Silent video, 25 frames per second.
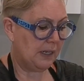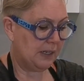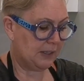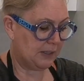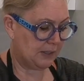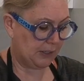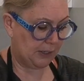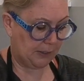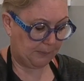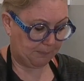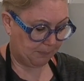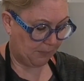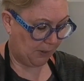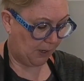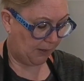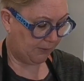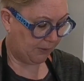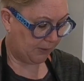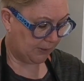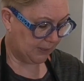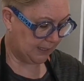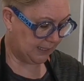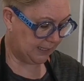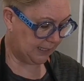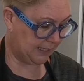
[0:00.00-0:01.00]
So I've
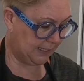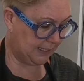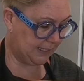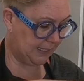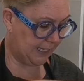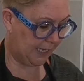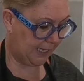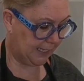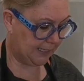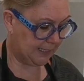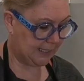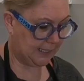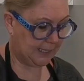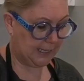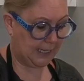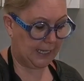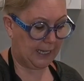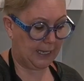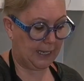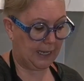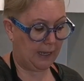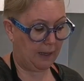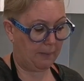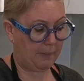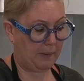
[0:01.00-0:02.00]
got 6 eggs in
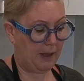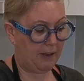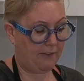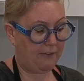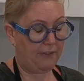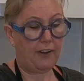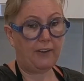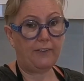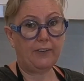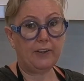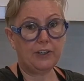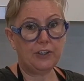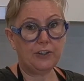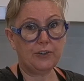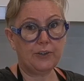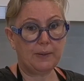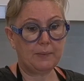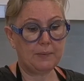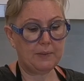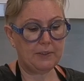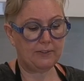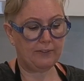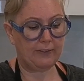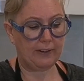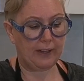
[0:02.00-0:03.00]
there, about 500
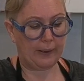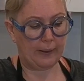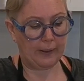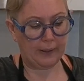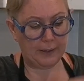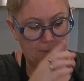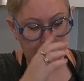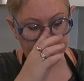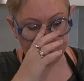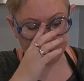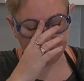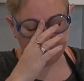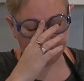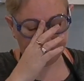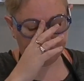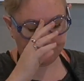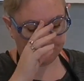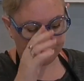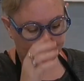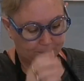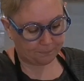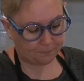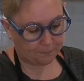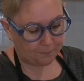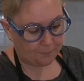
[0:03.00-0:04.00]
grams of flour.
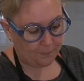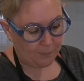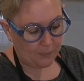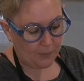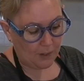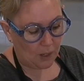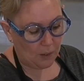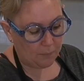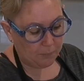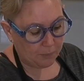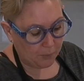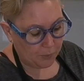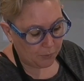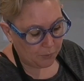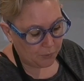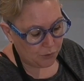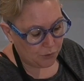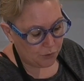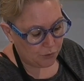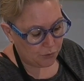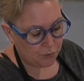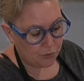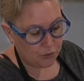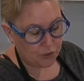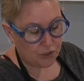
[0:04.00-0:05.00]
I'm going
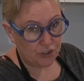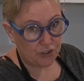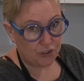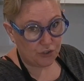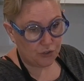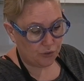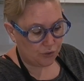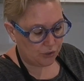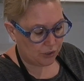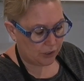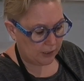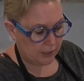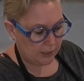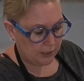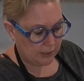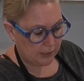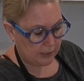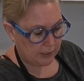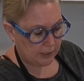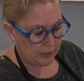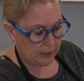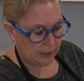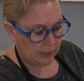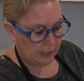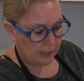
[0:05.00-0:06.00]
to zhuzh it,